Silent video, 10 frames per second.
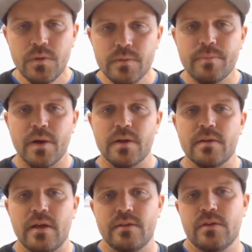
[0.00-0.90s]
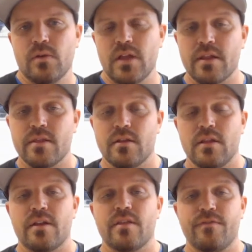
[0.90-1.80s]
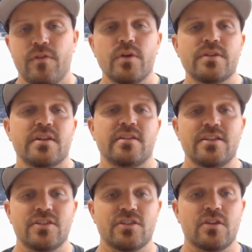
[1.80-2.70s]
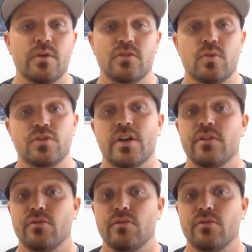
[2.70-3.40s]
But a lot of the focus and attention is going towards trying to